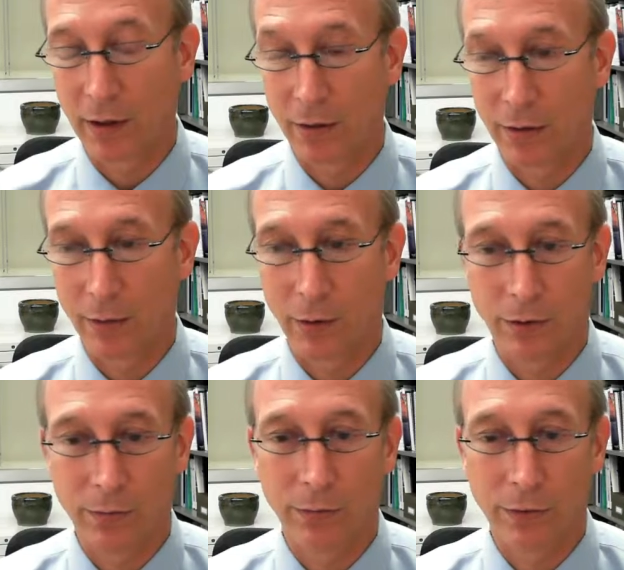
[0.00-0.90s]
It
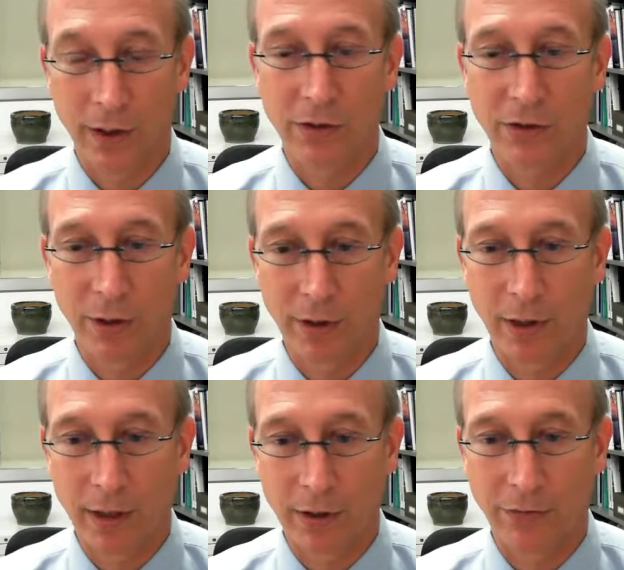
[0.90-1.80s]
will really
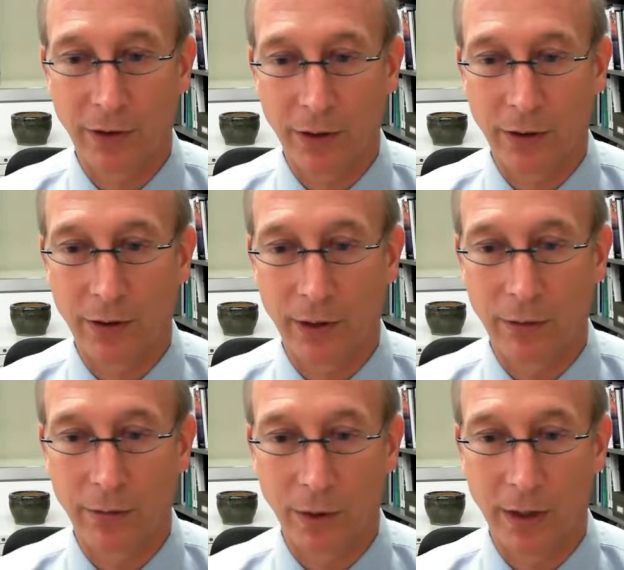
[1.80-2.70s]
stimulate the field, and
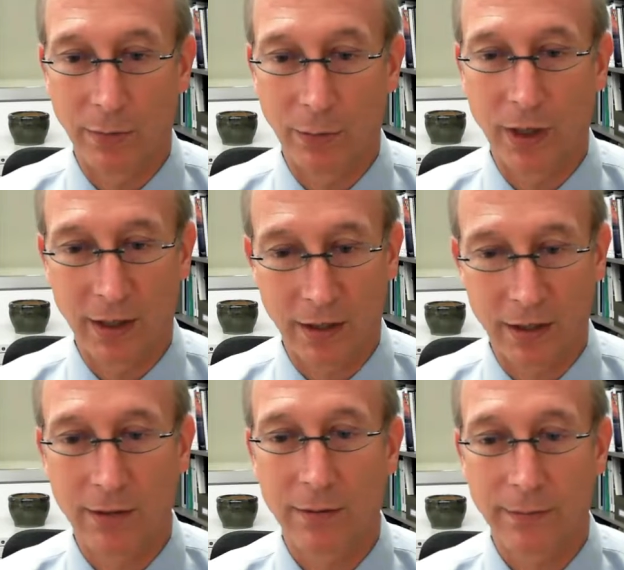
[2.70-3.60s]
we need it.